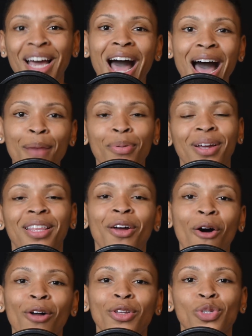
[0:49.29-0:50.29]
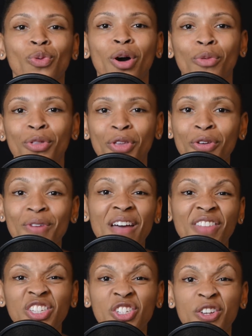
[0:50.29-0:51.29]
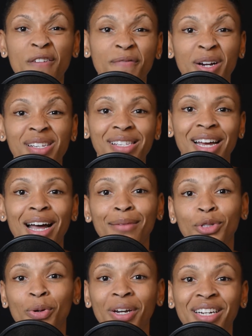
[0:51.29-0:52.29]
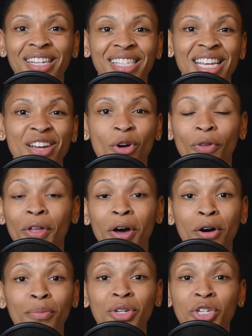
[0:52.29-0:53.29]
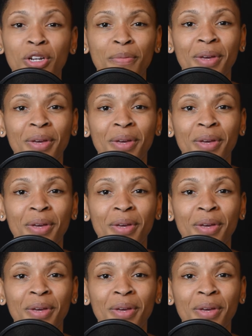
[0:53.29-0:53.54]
I pray that all is well with you. If this is your first time joining us here on the Homieship